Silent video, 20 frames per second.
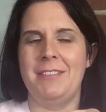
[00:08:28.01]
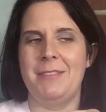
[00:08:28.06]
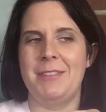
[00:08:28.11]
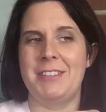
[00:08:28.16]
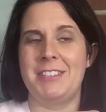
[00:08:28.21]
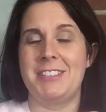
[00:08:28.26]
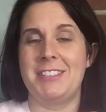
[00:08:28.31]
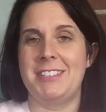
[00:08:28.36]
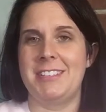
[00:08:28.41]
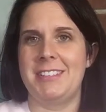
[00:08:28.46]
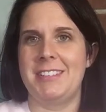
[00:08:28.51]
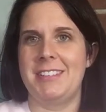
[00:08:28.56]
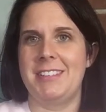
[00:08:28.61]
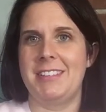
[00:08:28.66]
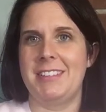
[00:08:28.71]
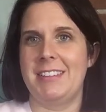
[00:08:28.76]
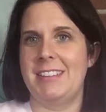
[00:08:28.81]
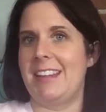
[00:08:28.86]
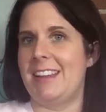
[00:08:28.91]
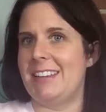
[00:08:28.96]
which is
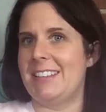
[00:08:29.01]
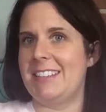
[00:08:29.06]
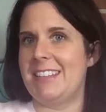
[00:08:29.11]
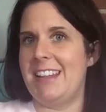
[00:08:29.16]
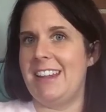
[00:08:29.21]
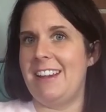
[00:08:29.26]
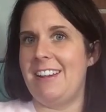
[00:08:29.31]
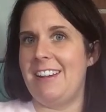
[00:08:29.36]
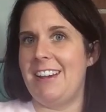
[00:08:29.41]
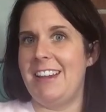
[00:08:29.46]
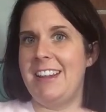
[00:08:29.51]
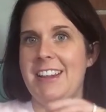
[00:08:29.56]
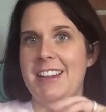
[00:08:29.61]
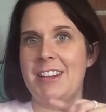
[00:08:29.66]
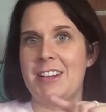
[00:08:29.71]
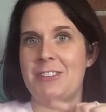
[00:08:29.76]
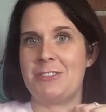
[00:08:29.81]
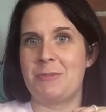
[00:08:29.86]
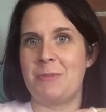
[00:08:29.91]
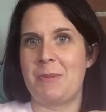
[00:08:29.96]
kind of scary
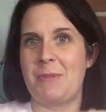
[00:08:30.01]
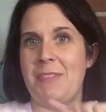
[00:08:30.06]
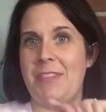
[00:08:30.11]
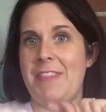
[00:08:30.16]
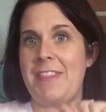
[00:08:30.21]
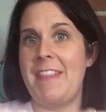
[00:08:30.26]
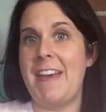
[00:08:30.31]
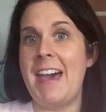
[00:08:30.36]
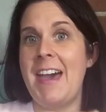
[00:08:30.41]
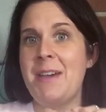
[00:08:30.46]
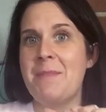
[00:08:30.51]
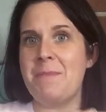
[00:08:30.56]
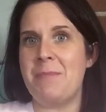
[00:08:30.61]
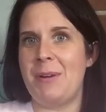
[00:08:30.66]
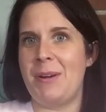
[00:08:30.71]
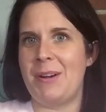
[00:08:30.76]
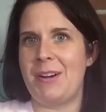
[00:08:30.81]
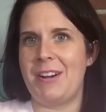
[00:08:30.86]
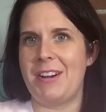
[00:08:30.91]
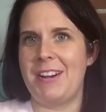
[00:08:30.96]
because remember that
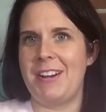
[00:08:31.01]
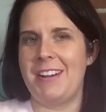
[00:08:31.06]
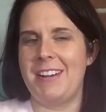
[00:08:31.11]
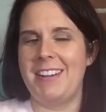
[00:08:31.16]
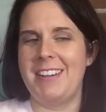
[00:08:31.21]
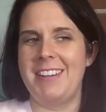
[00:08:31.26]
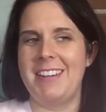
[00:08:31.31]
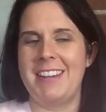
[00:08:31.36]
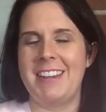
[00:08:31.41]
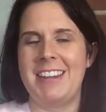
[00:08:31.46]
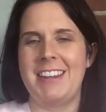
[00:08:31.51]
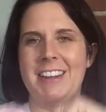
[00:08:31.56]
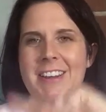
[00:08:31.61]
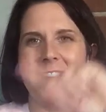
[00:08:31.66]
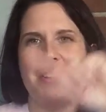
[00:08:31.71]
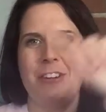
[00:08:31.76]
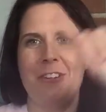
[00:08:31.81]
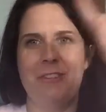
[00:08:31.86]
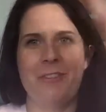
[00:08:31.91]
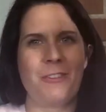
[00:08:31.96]
part can
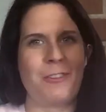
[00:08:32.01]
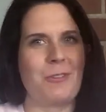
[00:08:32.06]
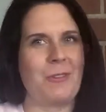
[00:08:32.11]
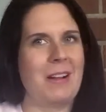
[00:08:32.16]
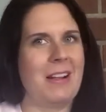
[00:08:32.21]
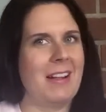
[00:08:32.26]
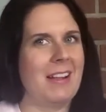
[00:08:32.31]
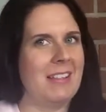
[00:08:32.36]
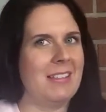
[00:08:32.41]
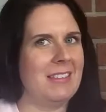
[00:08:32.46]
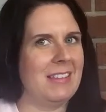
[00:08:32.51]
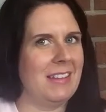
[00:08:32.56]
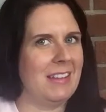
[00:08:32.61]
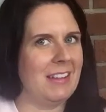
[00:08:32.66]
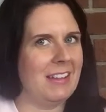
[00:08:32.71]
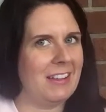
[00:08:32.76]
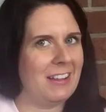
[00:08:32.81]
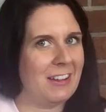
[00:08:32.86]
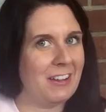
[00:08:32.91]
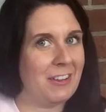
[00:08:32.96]
override the
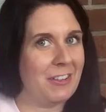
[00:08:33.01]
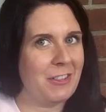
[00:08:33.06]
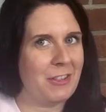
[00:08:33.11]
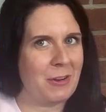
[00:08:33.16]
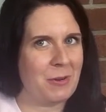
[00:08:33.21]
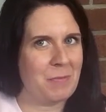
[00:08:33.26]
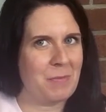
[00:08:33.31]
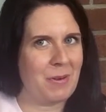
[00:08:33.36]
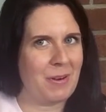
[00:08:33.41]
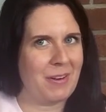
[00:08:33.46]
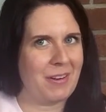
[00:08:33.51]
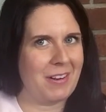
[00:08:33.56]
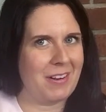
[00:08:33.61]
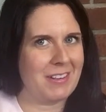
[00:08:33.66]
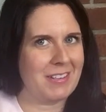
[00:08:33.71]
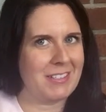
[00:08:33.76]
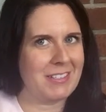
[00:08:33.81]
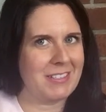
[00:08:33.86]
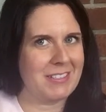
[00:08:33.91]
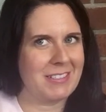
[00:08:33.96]
other
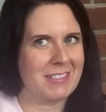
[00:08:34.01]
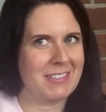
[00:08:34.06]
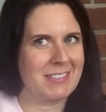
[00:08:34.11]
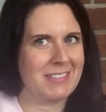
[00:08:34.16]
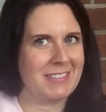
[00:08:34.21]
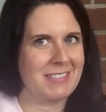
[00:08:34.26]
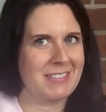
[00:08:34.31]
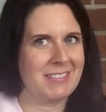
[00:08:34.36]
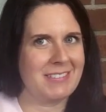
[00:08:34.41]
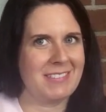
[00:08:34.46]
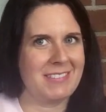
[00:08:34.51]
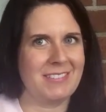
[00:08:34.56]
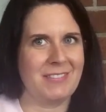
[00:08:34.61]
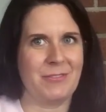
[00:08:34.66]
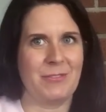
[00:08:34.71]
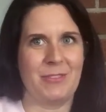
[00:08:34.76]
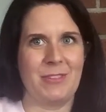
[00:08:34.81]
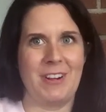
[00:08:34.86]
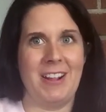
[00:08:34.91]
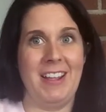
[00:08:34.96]
parts.
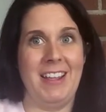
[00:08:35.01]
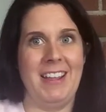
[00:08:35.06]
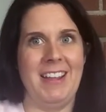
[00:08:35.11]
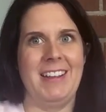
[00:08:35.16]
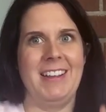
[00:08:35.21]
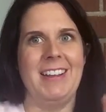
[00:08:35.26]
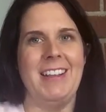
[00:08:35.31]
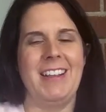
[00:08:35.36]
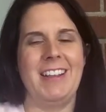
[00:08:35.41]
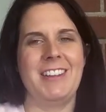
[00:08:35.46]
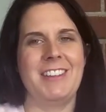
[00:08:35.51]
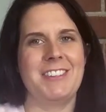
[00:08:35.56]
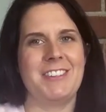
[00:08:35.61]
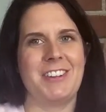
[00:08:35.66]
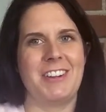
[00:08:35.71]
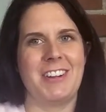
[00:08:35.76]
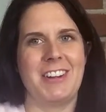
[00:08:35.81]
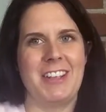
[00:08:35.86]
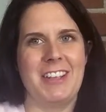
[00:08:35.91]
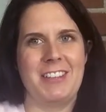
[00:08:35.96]
Right,
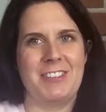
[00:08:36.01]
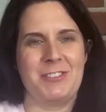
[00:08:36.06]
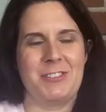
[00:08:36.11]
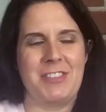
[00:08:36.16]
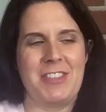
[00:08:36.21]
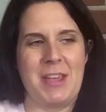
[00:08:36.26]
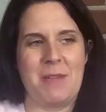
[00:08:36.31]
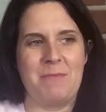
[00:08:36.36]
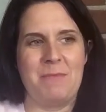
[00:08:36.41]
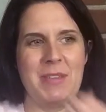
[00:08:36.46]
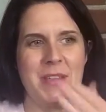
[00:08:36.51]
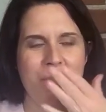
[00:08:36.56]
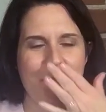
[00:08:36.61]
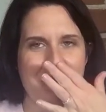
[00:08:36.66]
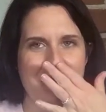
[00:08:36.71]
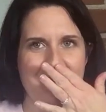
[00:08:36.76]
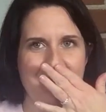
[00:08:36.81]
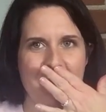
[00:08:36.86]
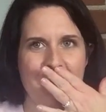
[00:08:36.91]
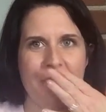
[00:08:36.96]
now you're starting to get sort of
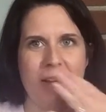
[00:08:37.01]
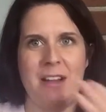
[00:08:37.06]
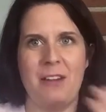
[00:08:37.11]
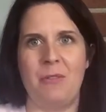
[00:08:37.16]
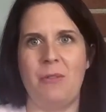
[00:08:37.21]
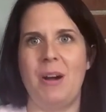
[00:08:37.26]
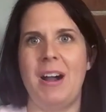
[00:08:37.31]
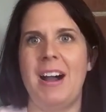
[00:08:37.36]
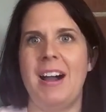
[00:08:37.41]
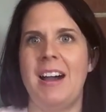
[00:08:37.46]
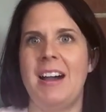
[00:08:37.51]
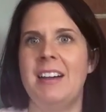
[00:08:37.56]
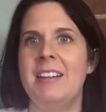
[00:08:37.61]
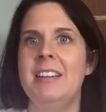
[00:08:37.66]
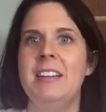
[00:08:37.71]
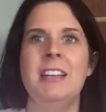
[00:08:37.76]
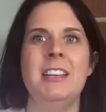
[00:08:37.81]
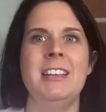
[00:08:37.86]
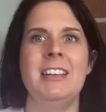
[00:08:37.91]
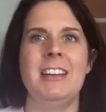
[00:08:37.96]
that big picture about
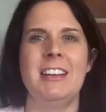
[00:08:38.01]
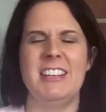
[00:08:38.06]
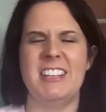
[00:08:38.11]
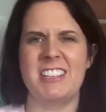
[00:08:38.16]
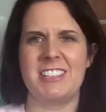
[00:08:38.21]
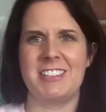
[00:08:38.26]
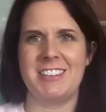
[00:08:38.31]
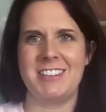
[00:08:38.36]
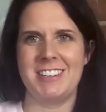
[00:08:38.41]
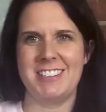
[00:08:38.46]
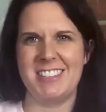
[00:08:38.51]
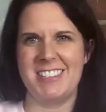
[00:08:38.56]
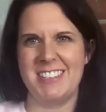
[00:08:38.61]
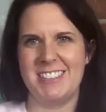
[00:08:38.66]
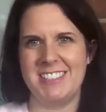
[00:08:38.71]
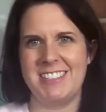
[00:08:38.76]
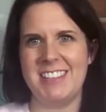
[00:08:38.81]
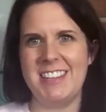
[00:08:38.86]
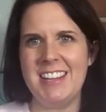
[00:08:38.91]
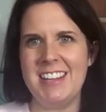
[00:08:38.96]
why
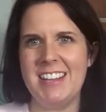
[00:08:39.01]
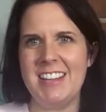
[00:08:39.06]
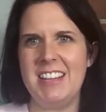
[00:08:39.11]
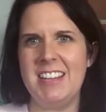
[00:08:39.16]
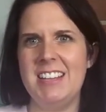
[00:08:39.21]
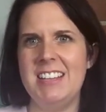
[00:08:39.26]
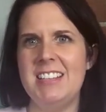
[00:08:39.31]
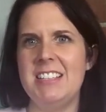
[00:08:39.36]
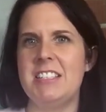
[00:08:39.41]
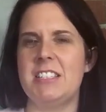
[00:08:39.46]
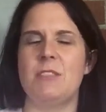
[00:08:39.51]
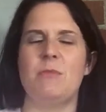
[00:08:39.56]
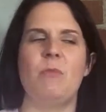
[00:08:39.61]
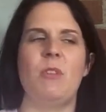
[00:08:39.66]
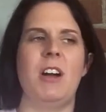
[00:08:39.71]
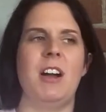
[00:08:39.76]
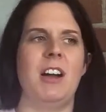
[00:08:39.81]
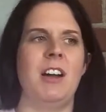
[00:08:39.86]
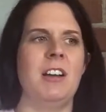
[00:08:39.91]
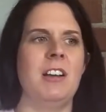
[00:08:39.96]
addiction is a
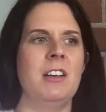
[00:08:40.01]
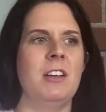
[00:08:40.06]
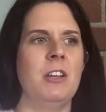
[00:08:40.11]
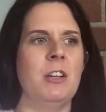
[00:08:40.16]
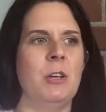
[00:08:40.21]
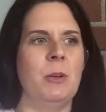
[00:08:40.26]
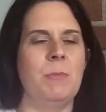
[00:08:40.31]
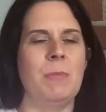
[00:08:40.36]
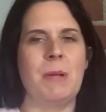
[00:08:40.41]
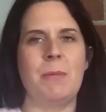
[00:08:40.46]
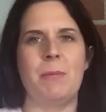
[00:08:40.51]
disease and why